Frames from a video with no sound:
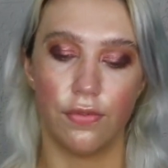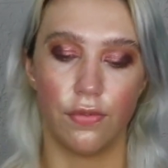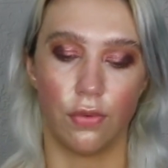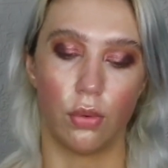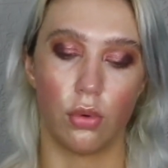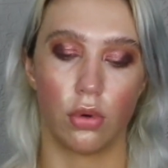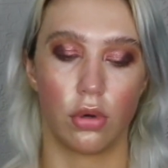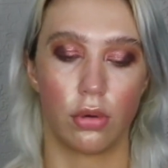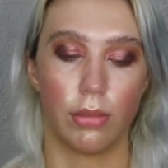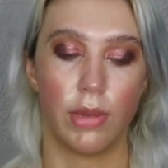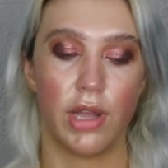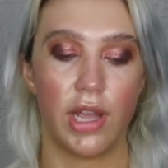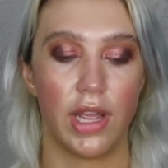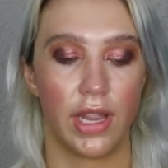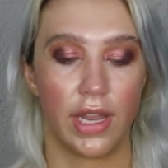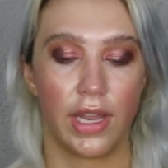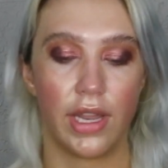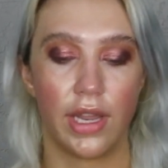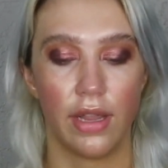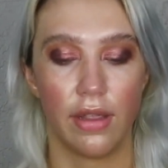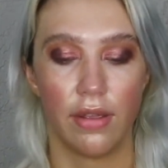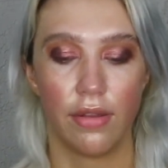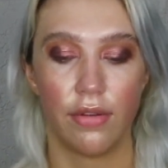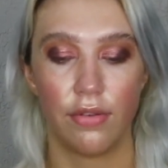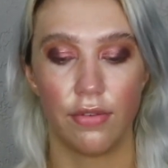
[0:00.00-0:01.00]
for
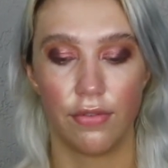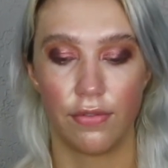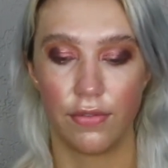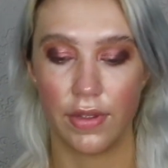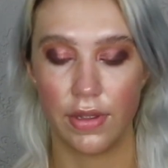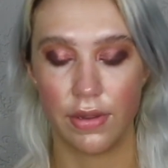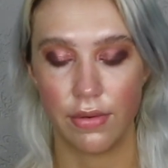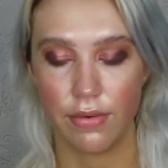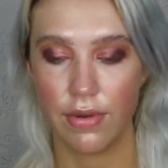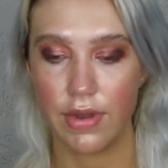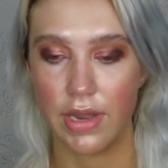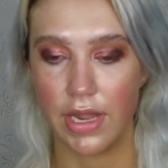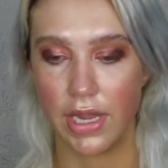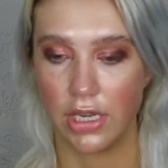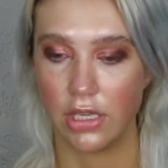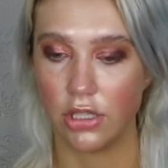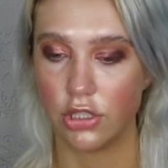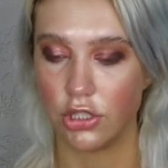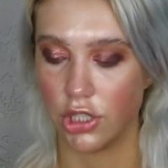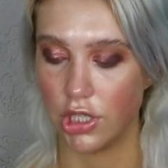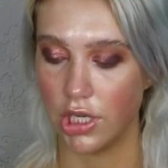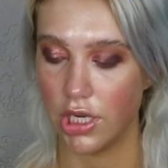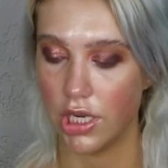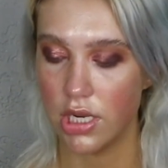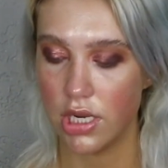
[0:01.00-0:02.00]
my
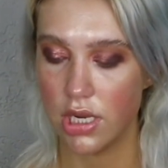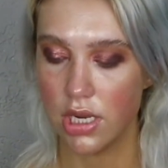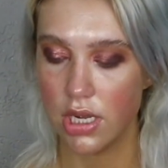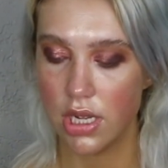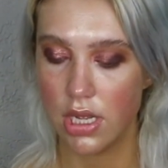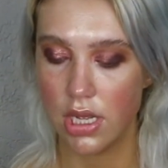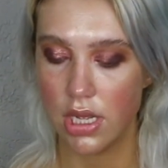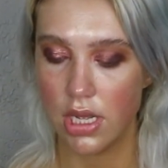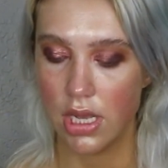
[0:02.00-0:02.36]
foundation.